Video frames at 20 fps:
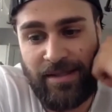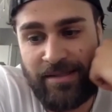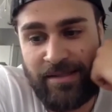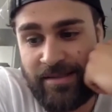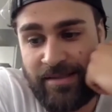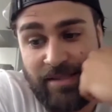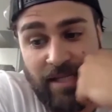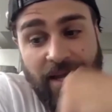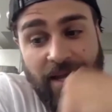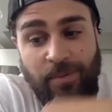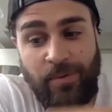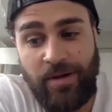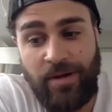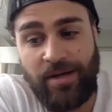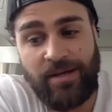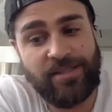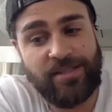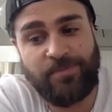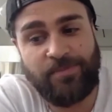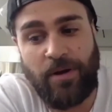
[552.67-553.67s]

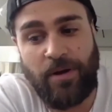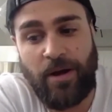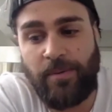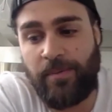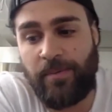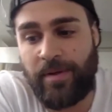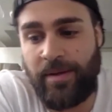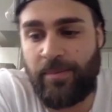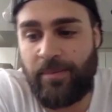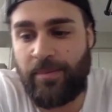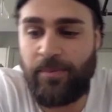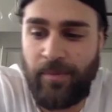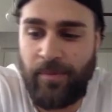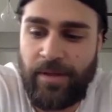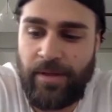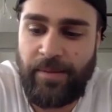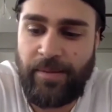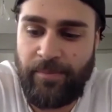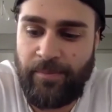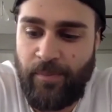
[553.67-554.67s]
Daybreak is probably
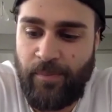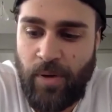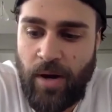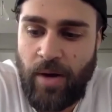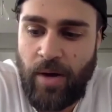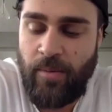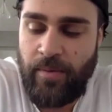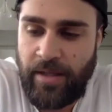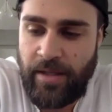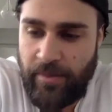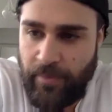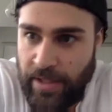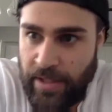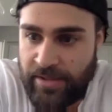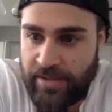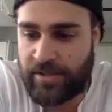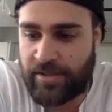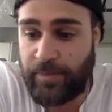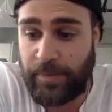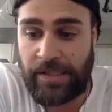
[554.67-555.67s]
the best
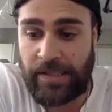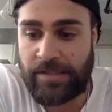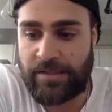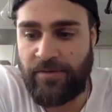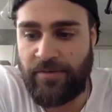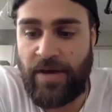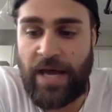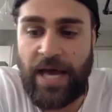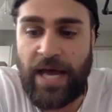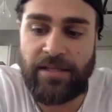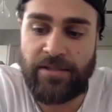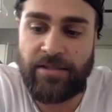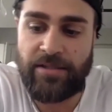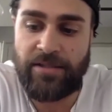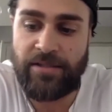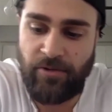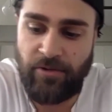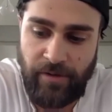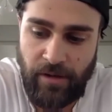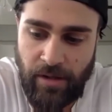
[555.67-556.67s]
experience I've had
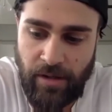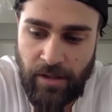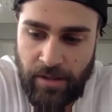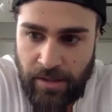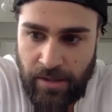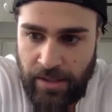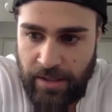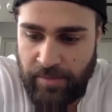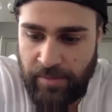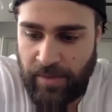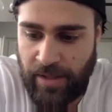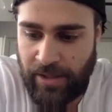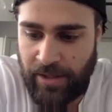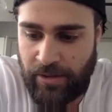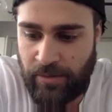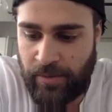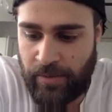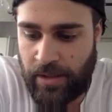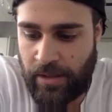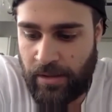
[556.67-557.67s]
so far in my
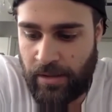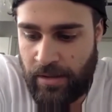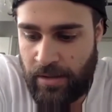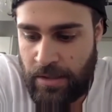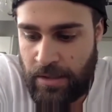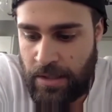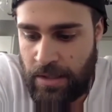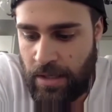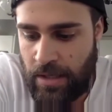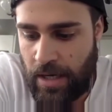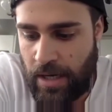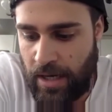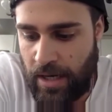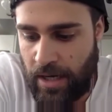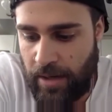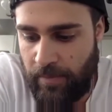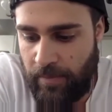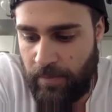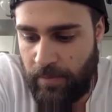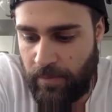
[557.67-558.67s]
career.
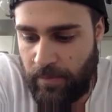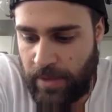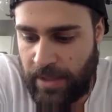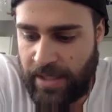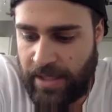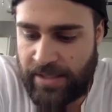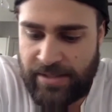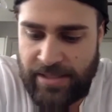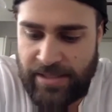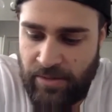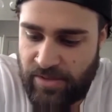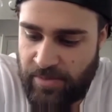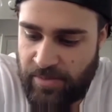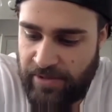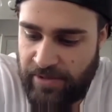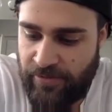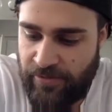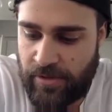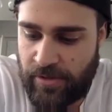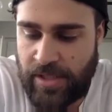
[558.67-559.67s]
Like I said, it was my
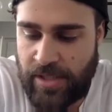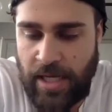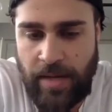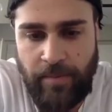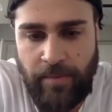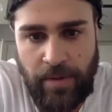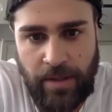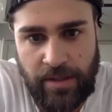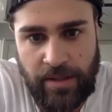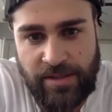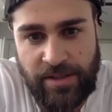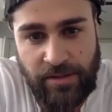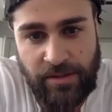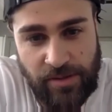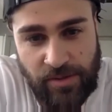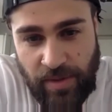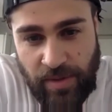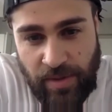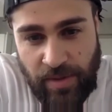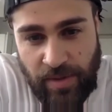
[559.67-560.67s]
first time being a
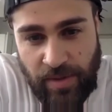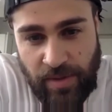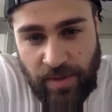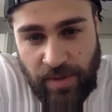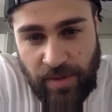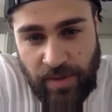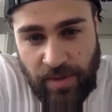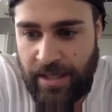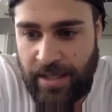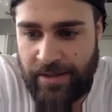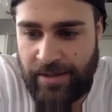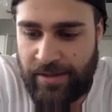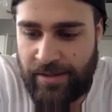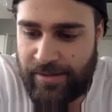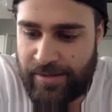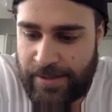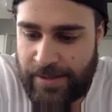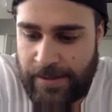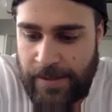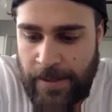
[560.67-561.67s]
series regular, and
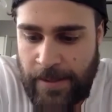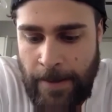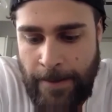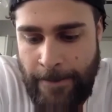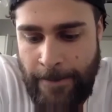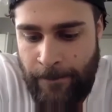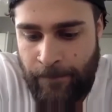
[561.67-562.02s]
there's